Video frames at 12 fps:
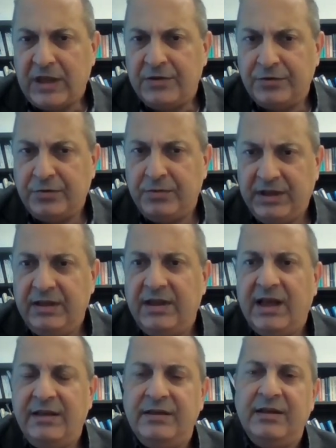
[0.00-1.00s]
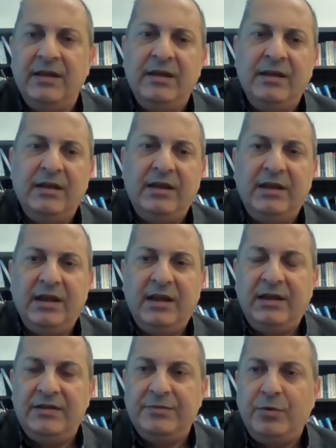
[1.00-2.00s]
So we did that in
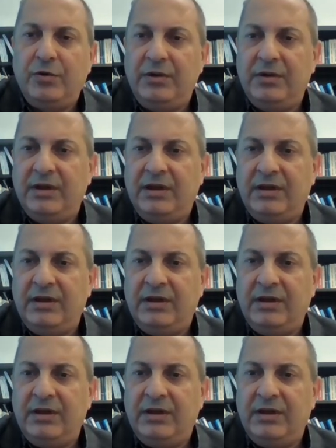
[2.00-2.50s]
a small